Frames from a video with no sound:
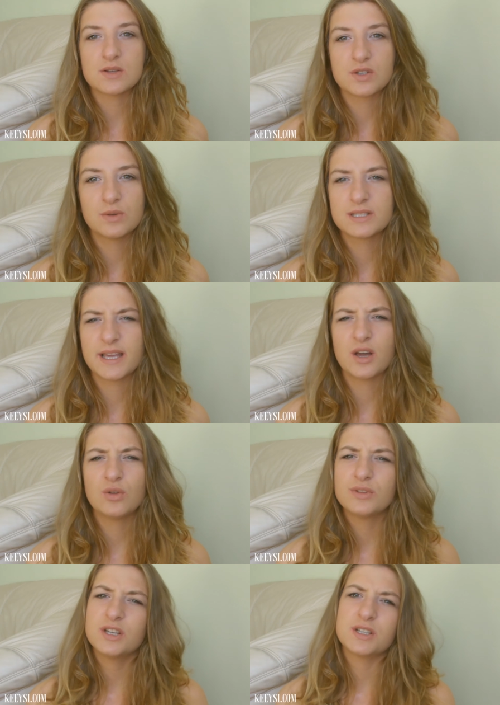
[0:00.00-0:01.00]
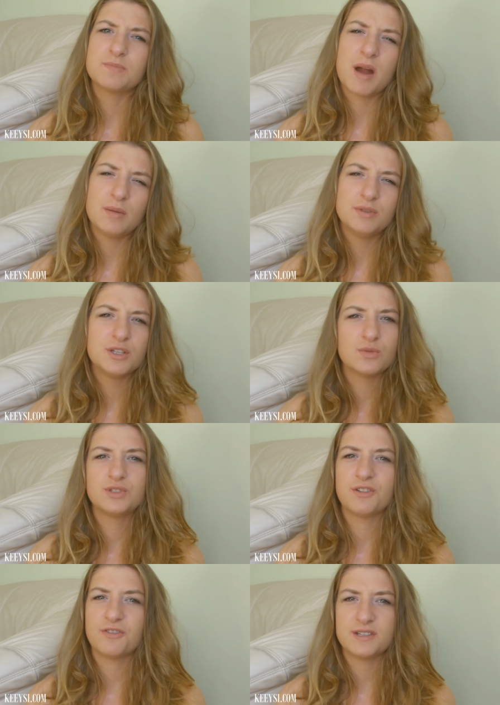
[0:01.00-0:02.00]
I was always like, oh, there's probably no
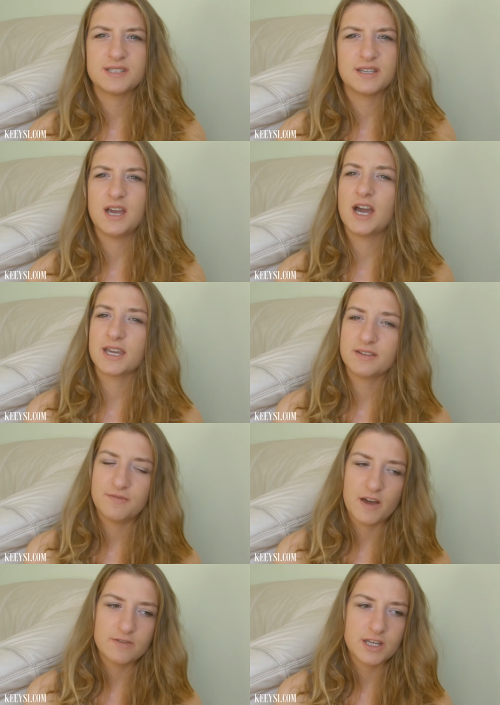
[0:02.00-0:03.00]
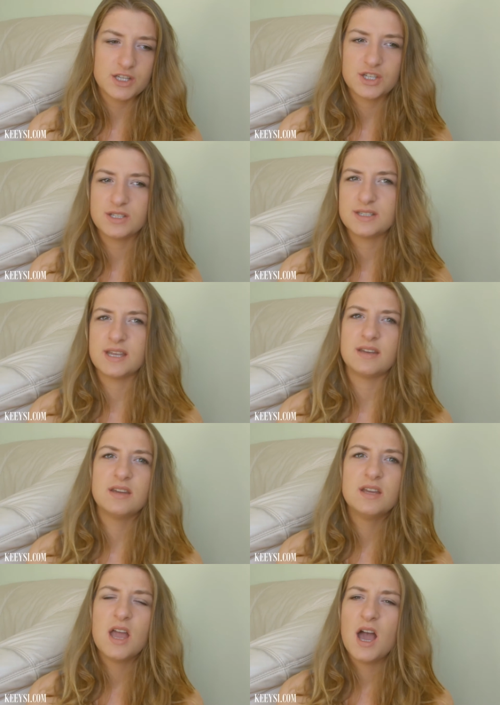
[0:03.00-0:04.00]
difference in high-end foundations,
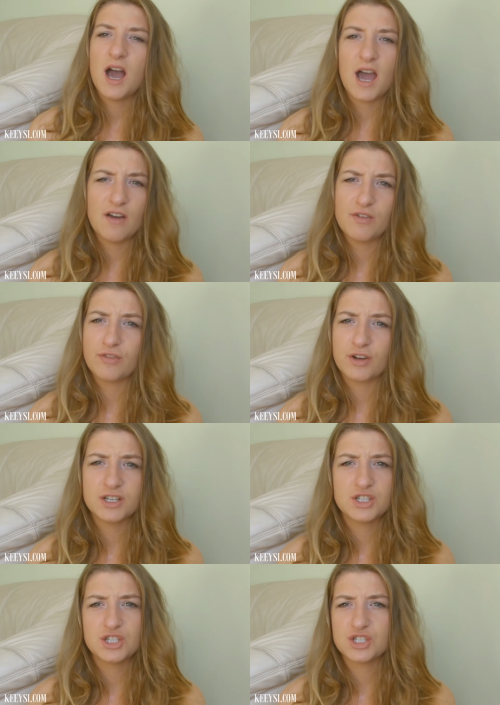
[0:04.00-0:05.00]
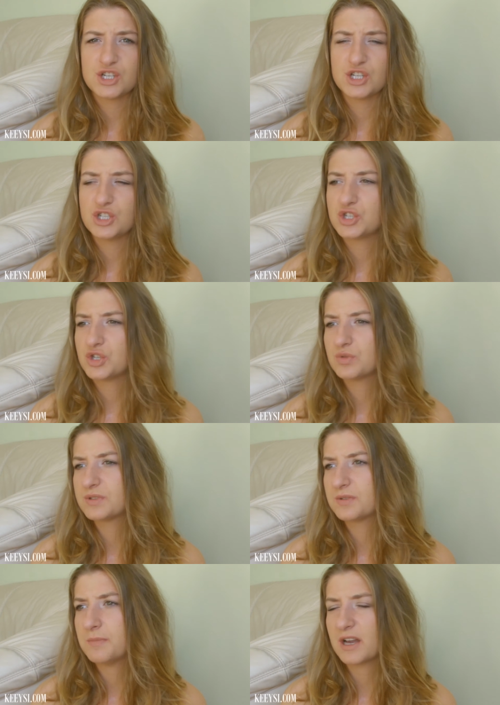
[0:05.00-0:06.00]
and I have a friend, she
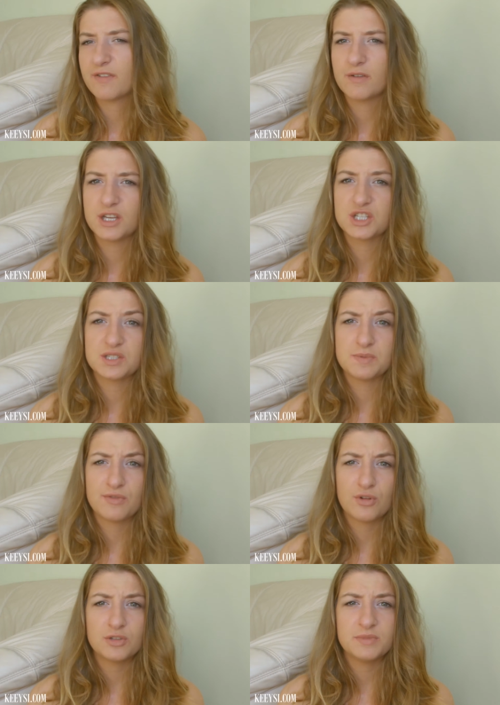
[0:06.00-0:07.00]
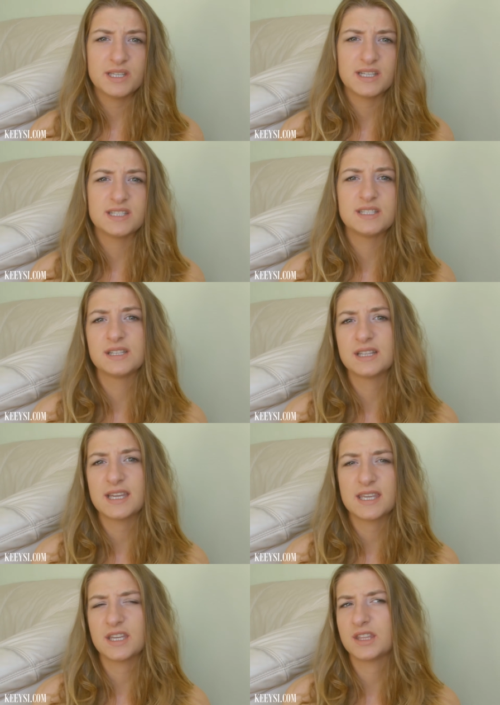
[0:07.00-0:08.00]
used MAC foundations before me and I didn't
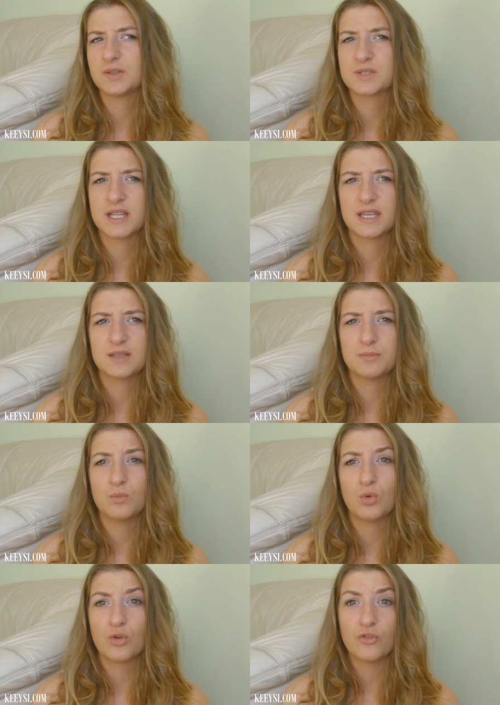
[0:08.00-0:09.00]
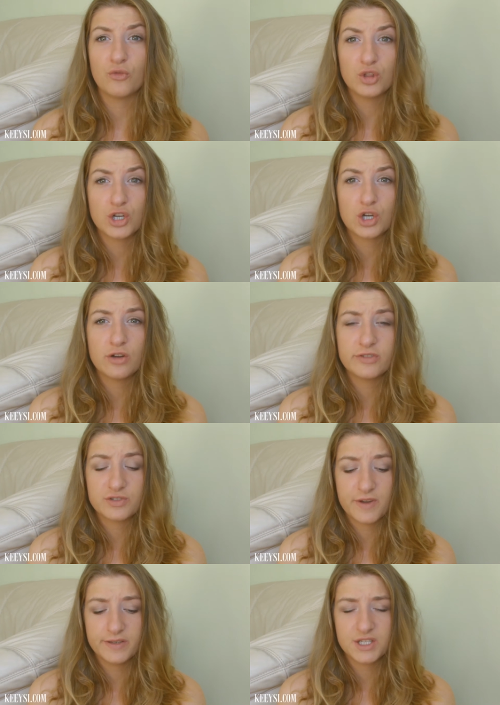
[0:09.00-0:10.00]
like it. I think it was like more fuller coverage
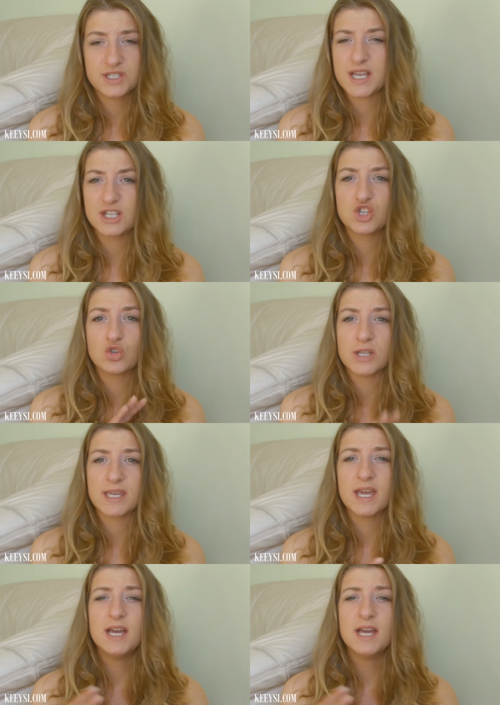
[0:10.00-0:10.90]
foundations. I don't like